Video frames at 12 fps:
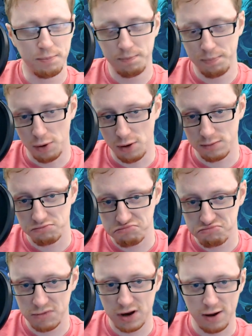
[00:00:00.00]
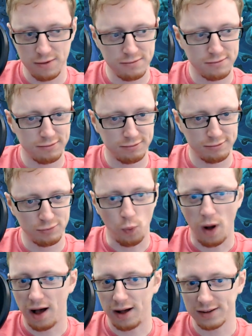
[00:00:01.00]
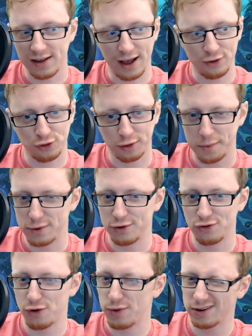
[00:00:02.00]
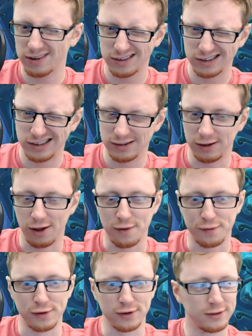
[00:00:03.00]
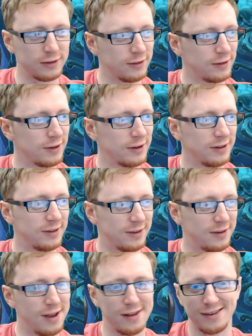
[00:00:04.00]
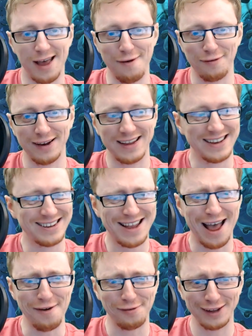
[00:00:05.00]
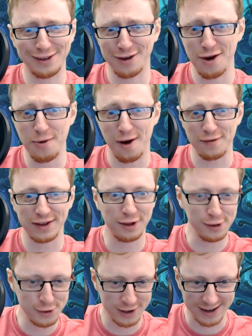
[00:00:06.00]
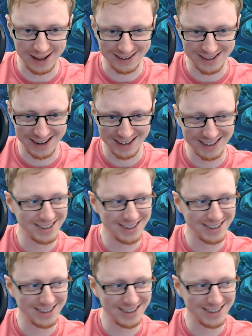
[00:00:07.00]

But, you know, Wild, Astral Communion Druid, a lot of fun. definitely 2 of include in that deck.